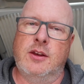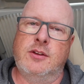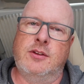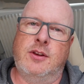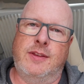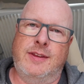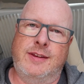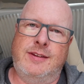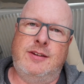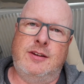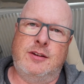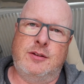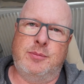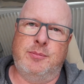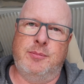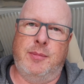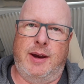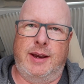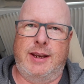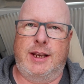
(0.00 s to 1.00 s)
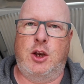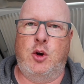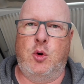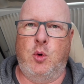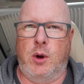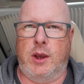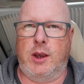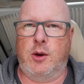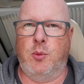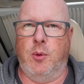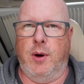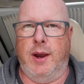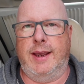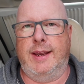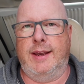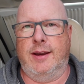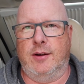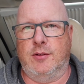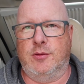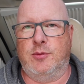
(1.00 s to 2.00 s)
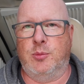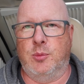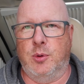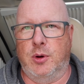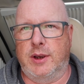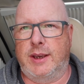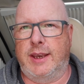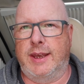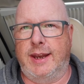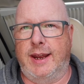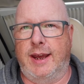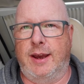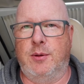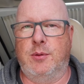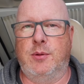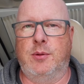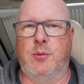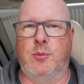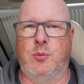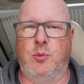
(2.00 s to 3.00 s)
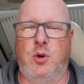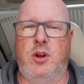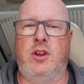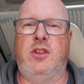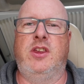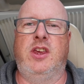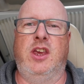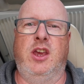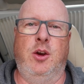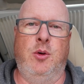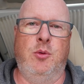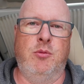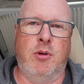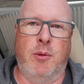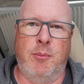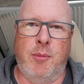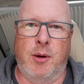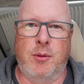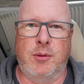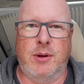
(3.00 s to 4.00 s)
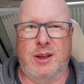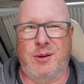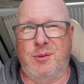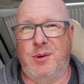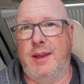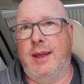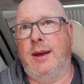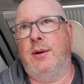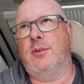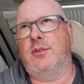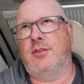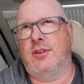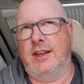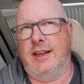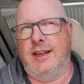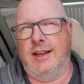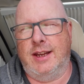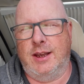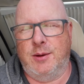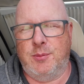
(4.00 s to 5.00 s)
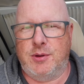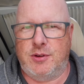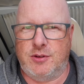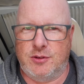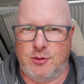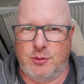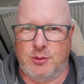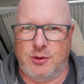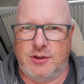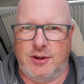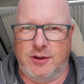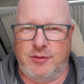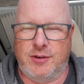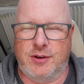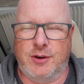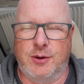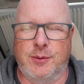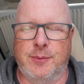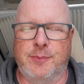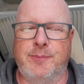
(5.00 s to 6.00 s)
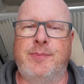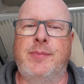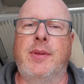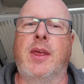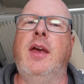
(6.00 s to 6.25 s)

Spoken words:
So this is my quick way of working out with you remotely without seeing it, which is always difficult.